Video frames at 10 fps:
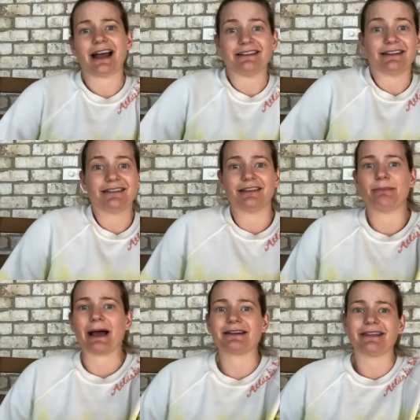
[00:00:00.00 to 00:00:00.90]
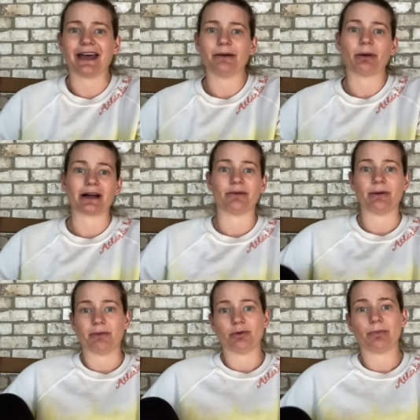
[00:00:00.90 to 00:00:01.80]
I did suspect that pregnant
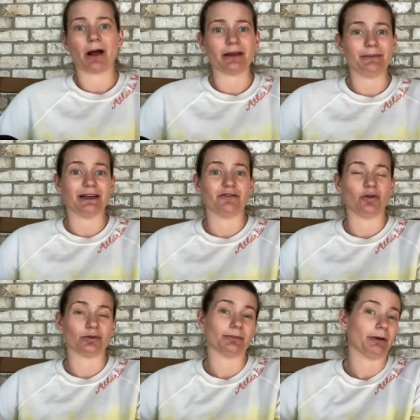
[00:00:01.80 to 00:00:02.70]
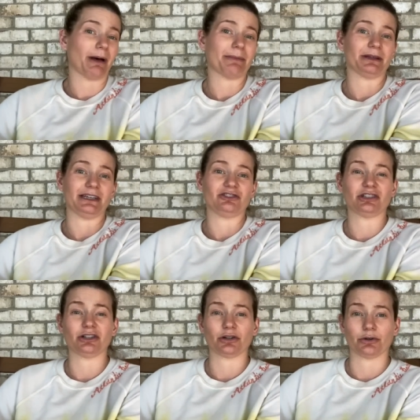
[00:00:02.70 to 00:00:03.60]
women would probably be a vulnerable
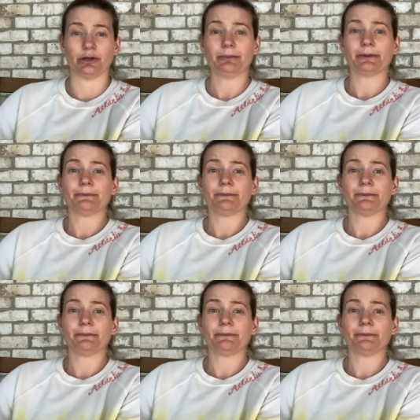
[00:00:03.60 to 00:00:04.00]
population or group.